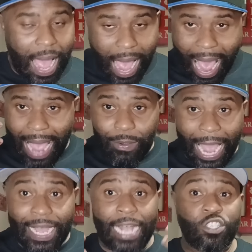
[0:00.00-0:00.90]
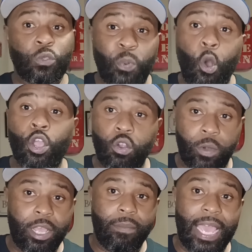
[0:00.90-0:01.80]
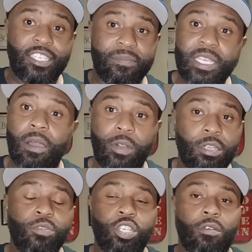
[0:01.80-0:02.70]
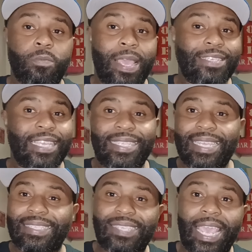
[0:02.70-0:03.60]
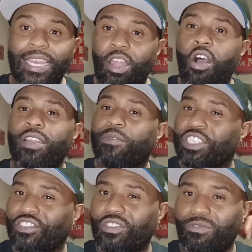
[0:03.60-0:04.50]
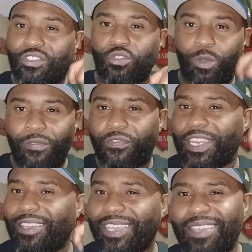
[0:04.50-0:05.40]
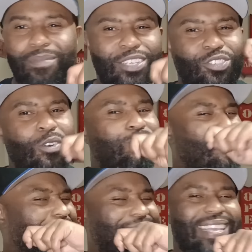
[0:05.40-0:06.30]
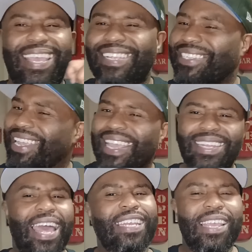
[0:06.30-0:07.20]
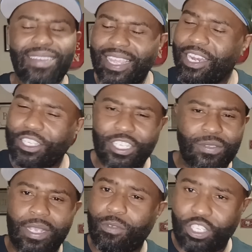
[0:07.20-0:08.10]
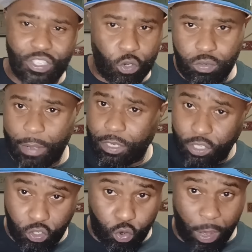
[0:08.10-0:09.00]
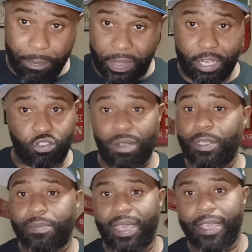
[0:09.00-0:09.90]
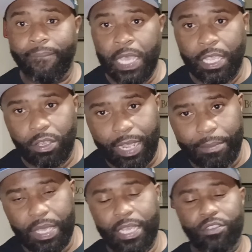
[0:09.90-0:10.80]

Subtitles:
I got spoiled with him edging me up with them jumps, man, because they didn't take long. They were just so swift, and he'll hit my jump mustache like that. Like, they were just a great pair of trimmers, man. You know what I mean?